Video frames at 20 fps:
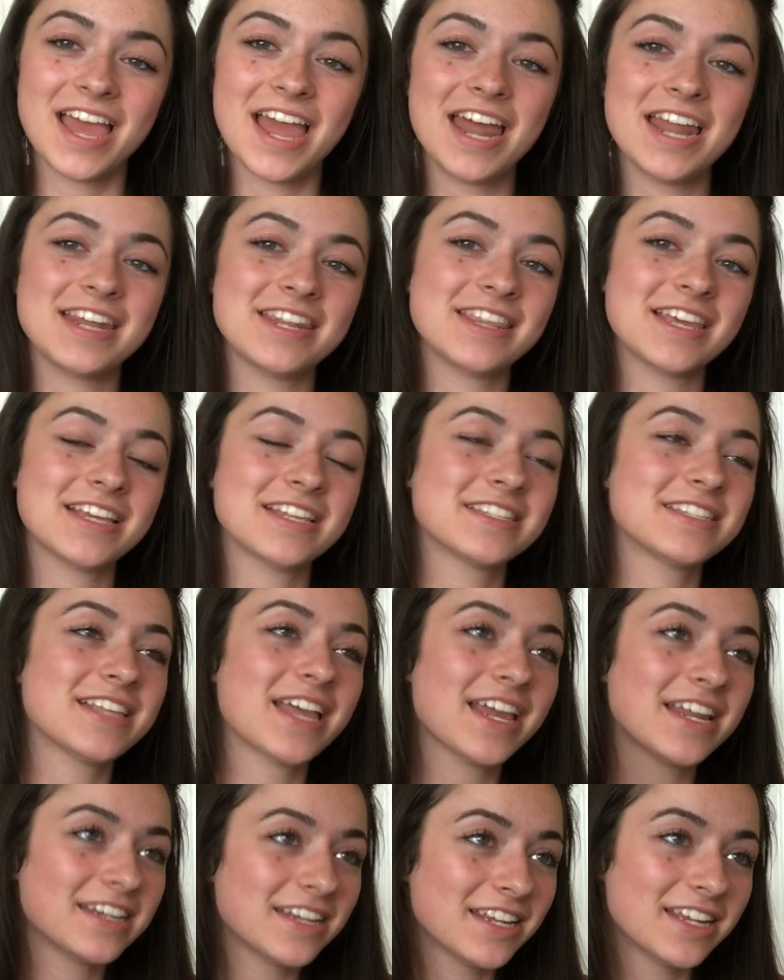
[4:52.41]
And they
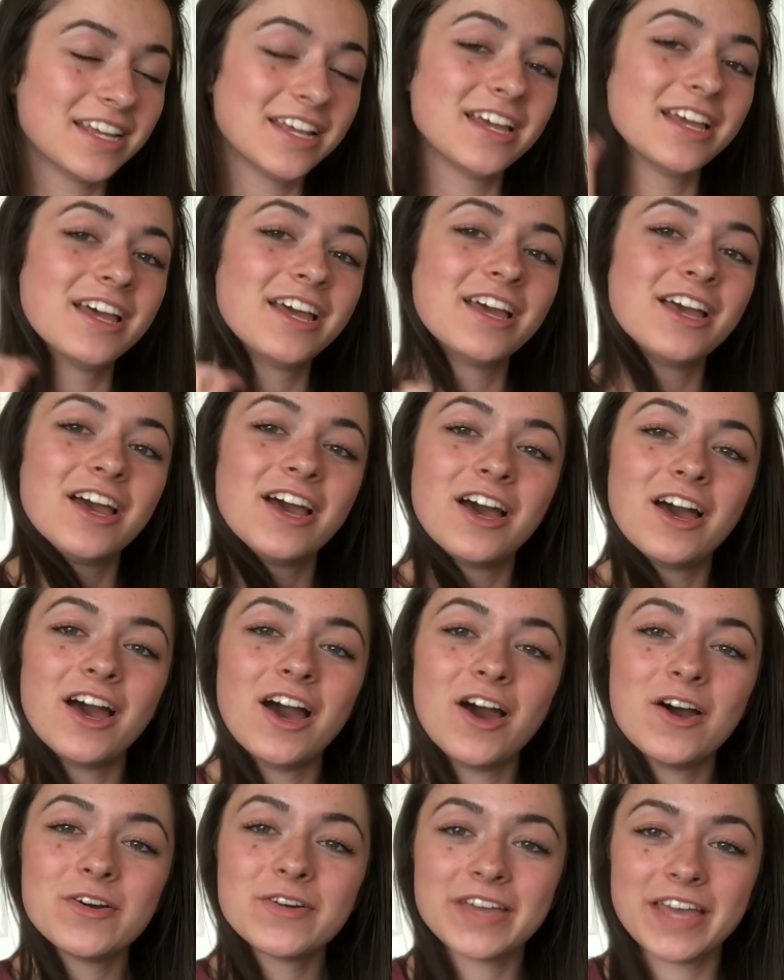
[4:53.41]
said,
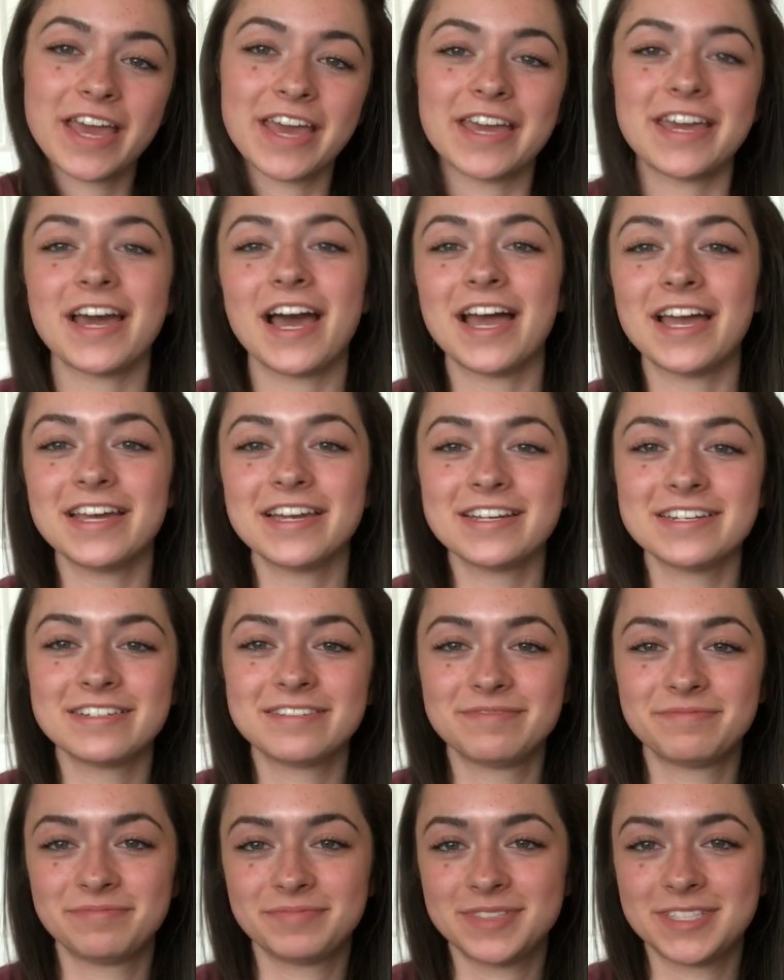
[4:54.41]
okay,
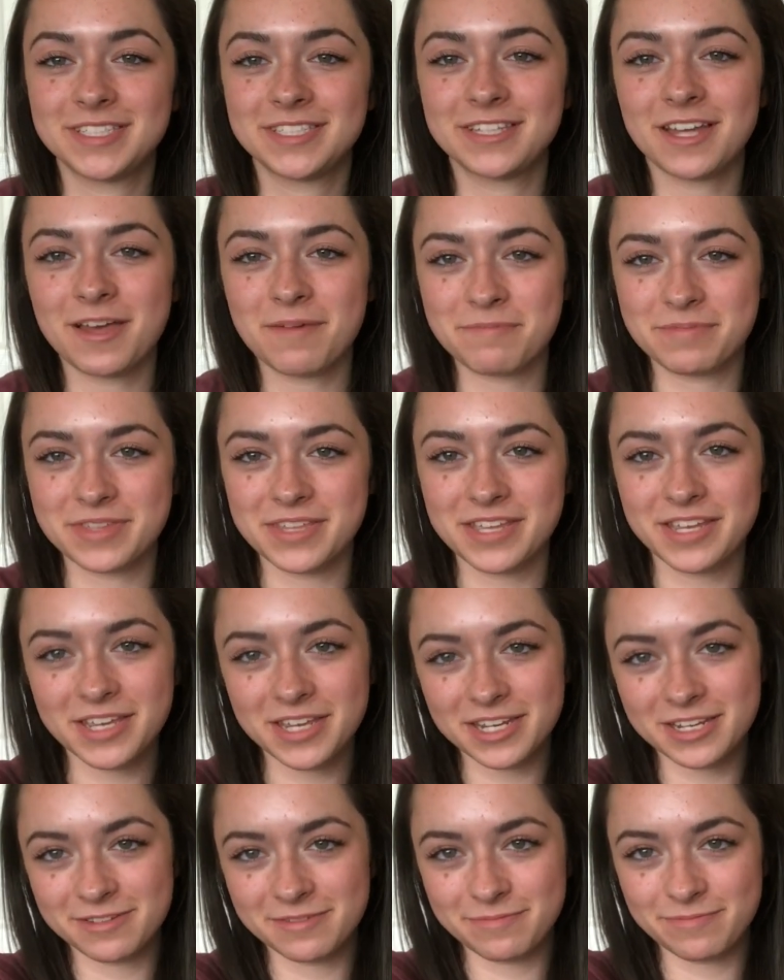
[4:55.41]
I dub
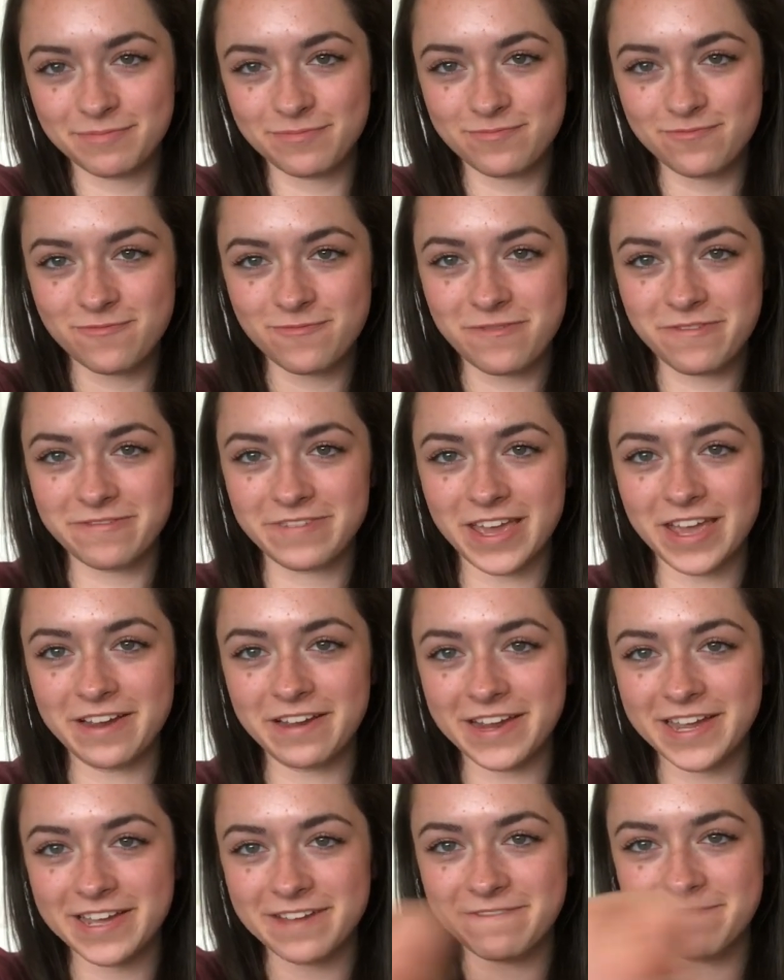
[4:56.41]
the
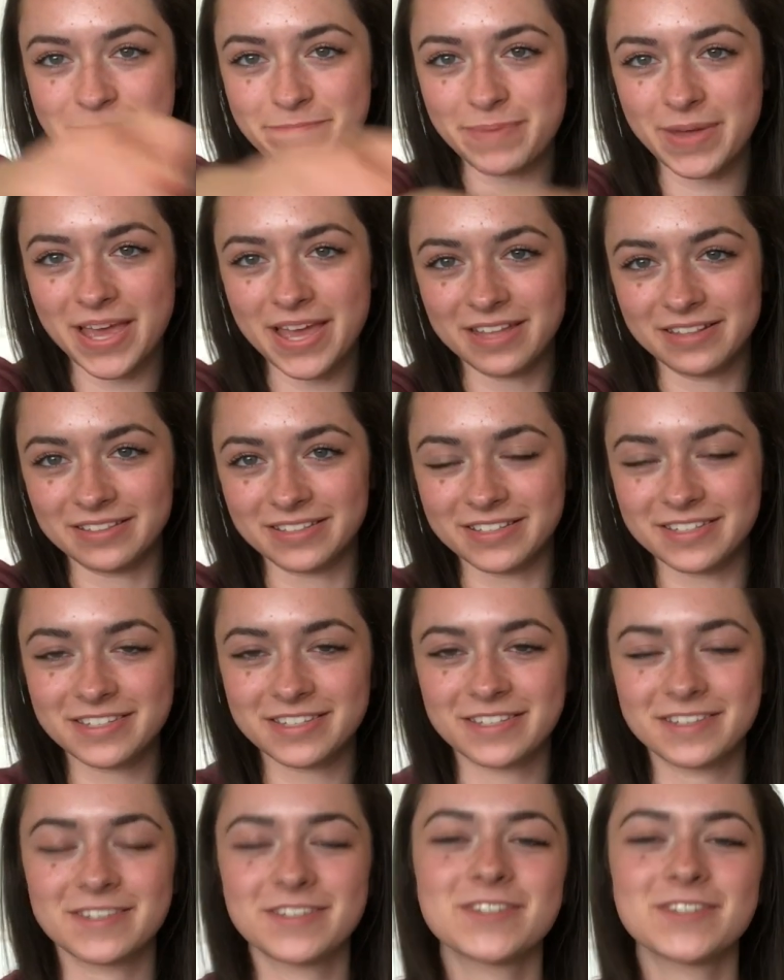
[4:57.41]
Fairy of Pens.